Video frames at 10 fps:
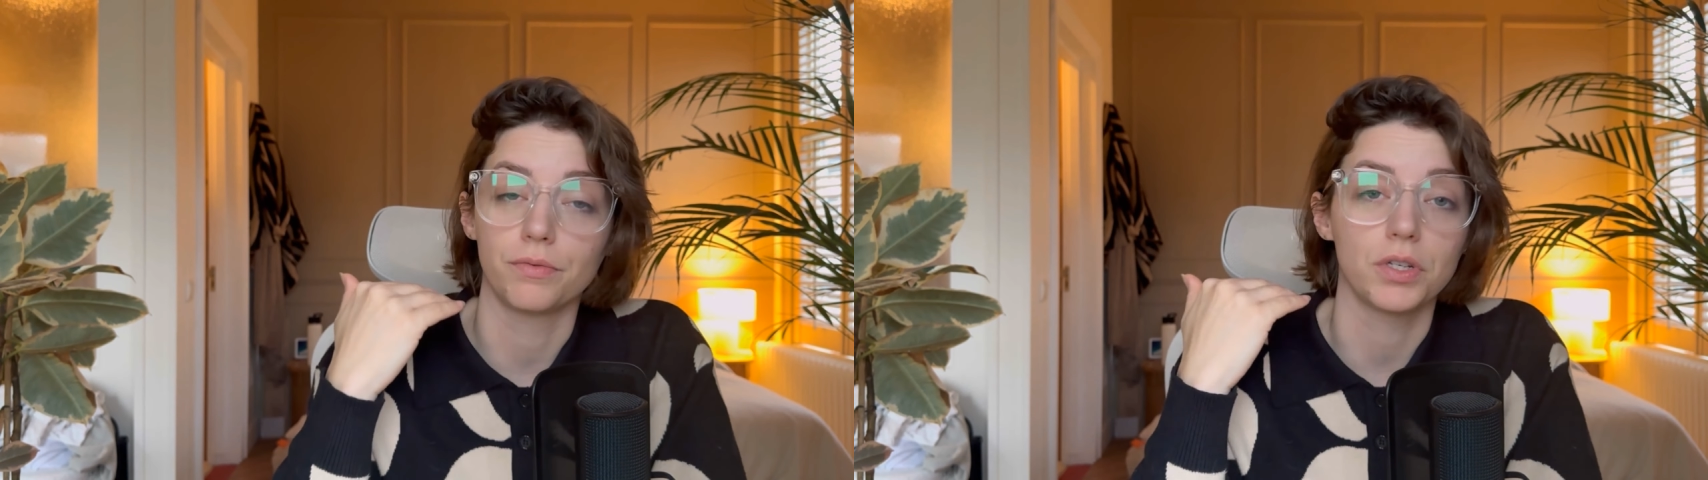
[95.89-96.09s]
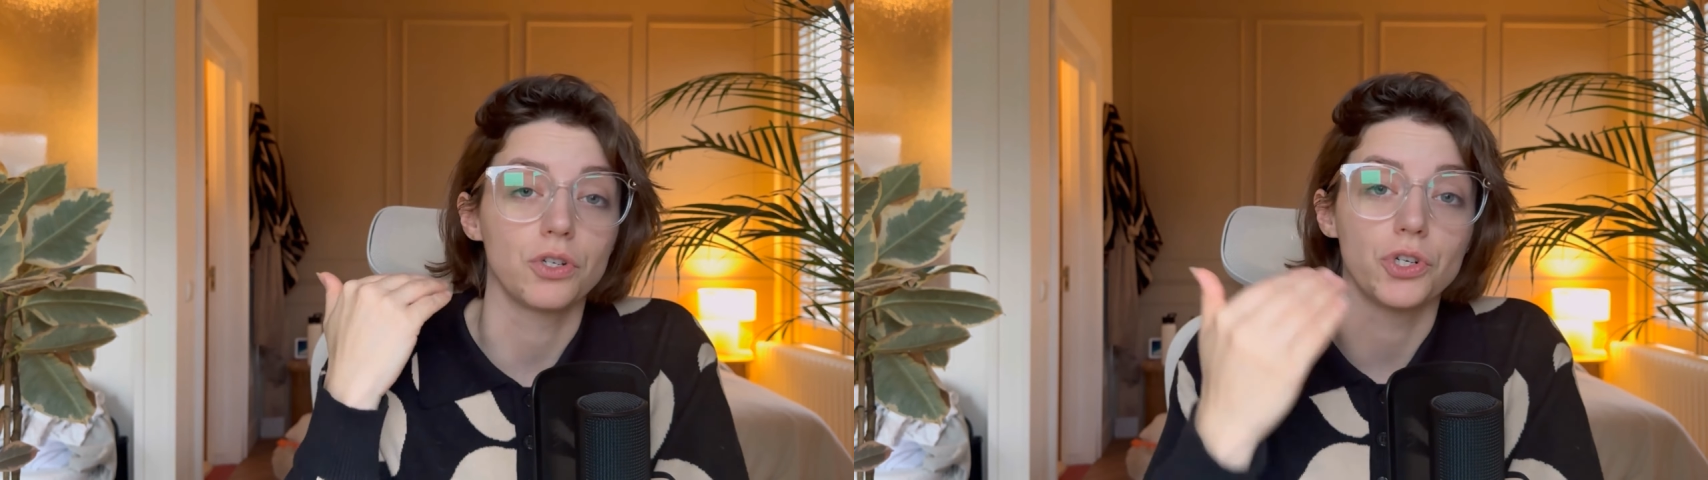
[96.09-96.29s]

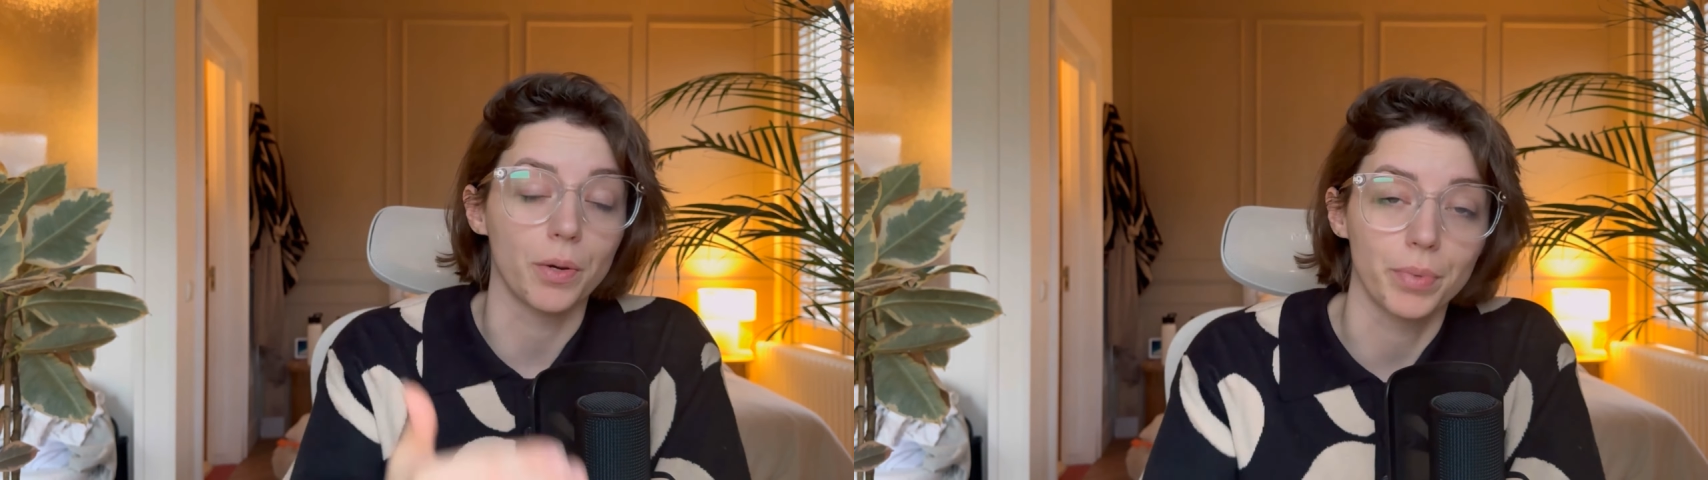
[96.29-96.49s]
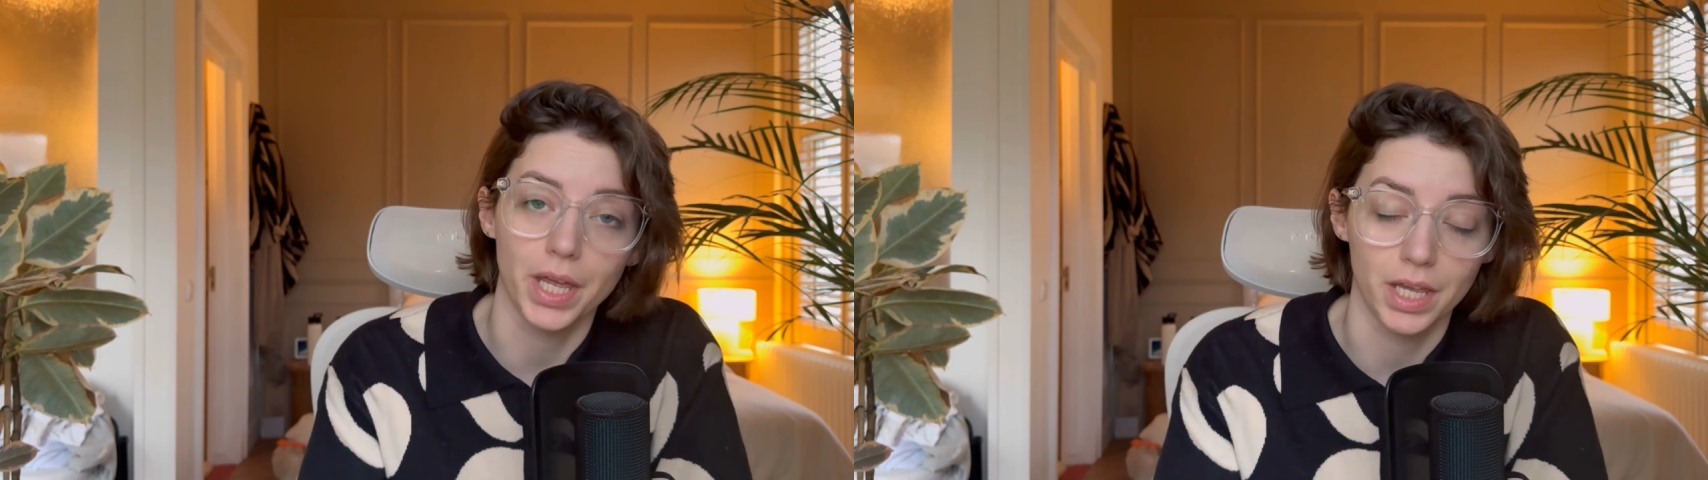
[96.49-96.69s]
to
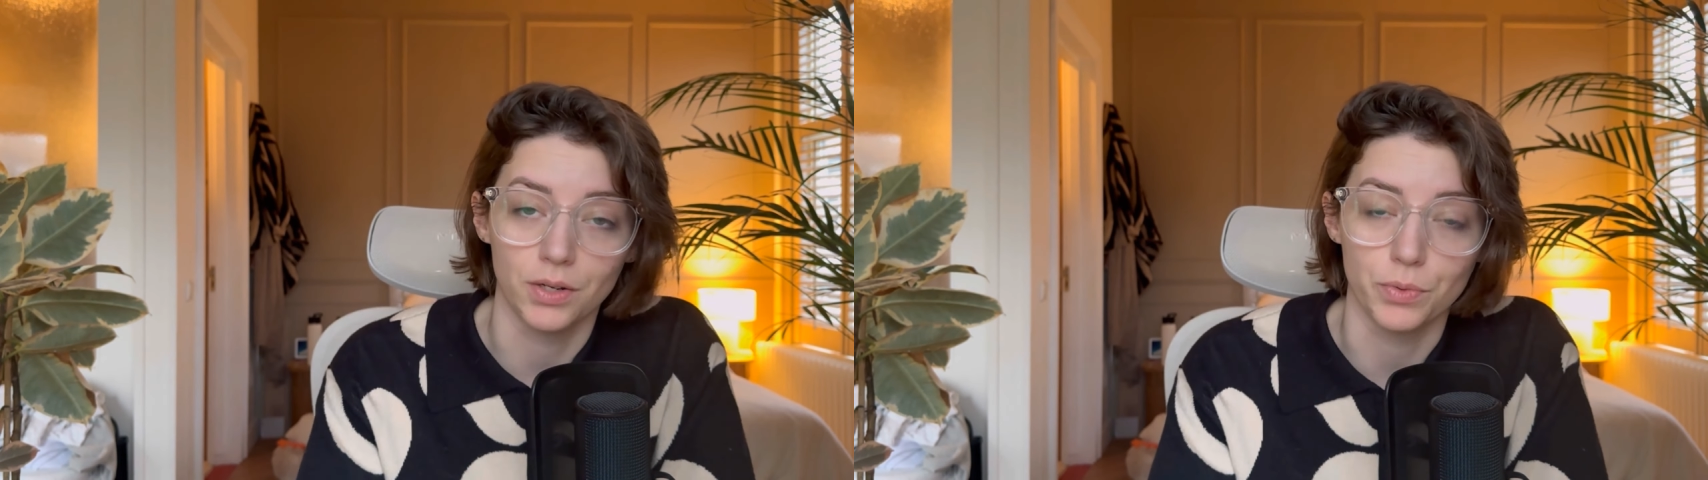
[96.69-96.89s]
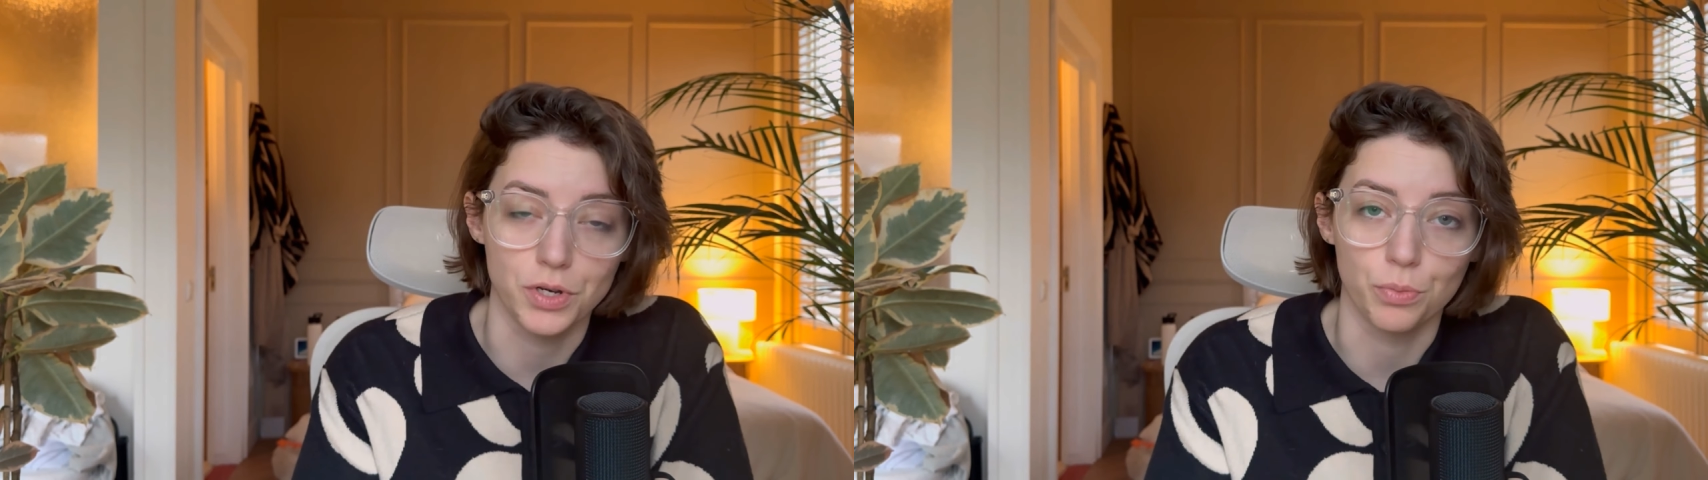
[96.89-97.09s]
jump ahead
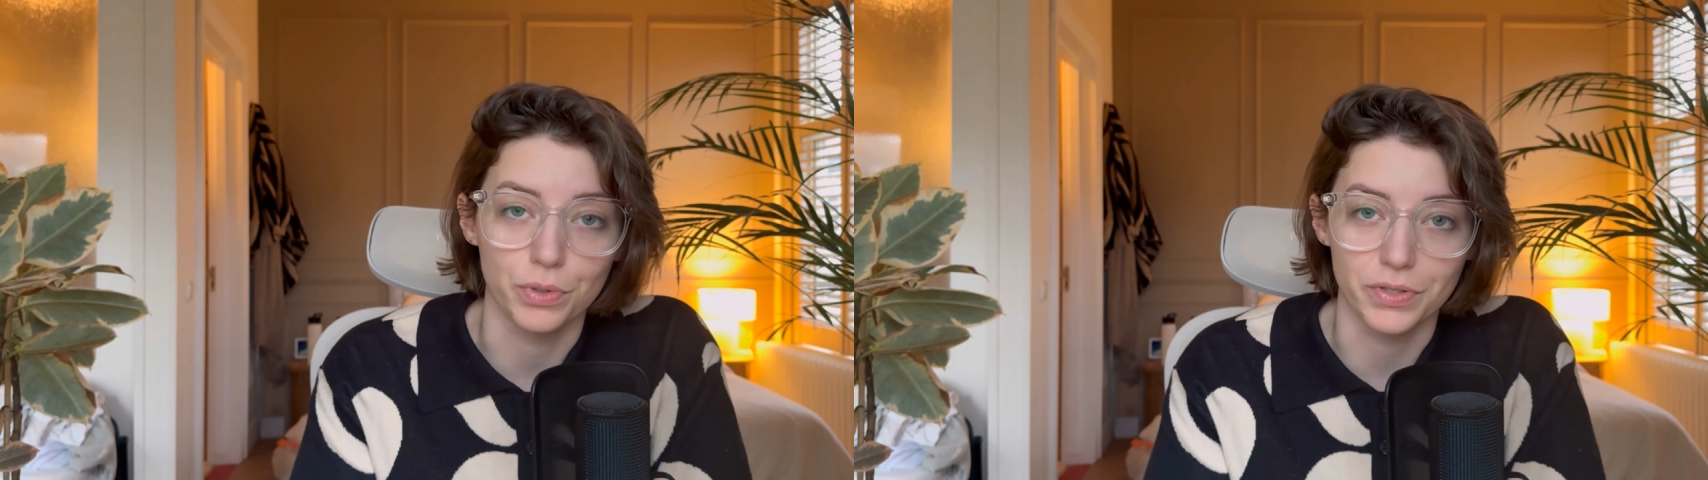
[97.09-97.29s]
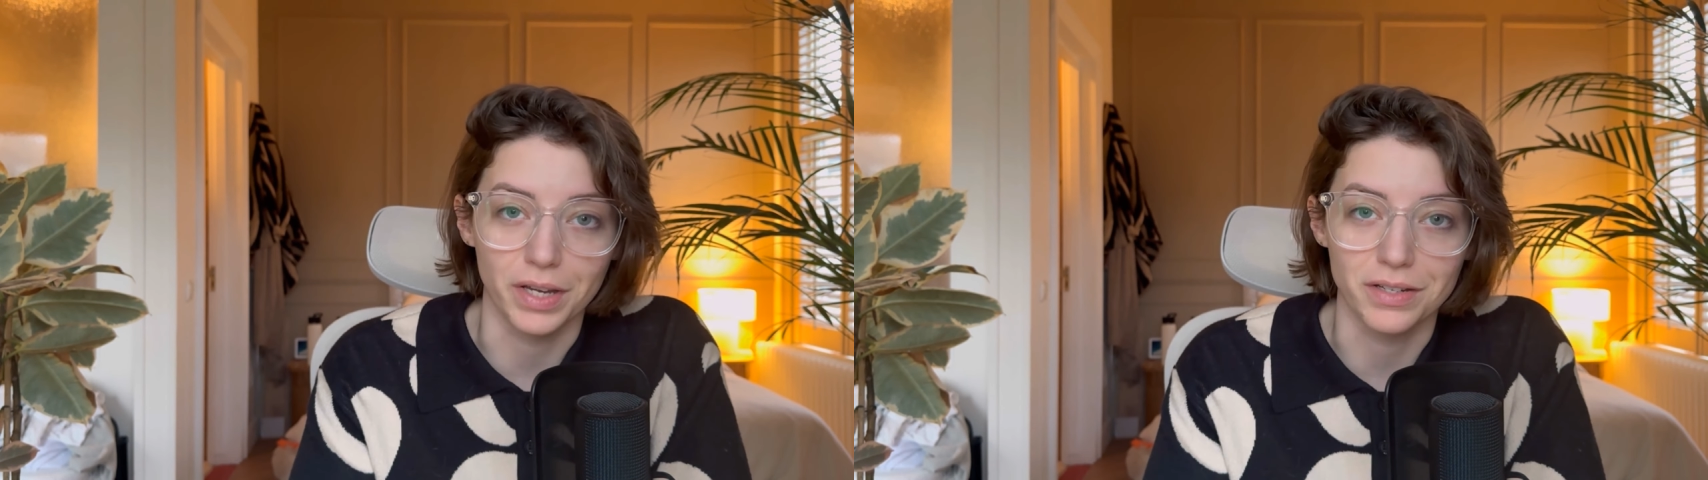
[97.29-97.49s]
when you're
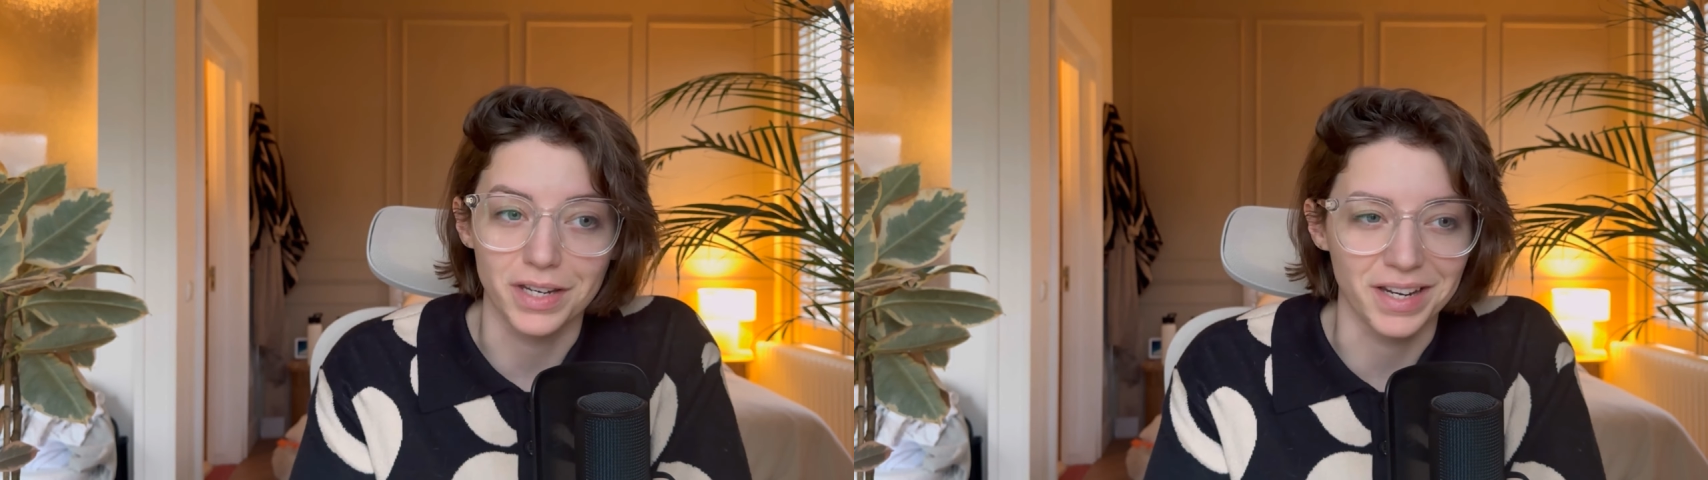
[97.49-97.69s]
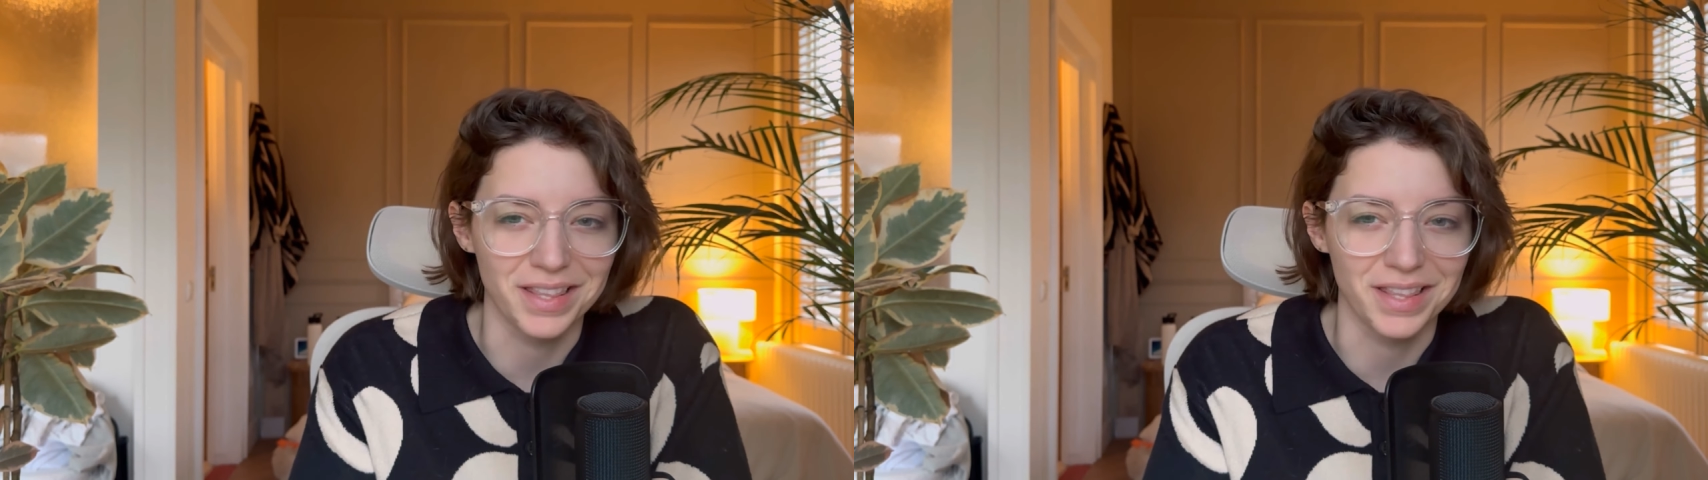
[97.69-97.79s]
presenting.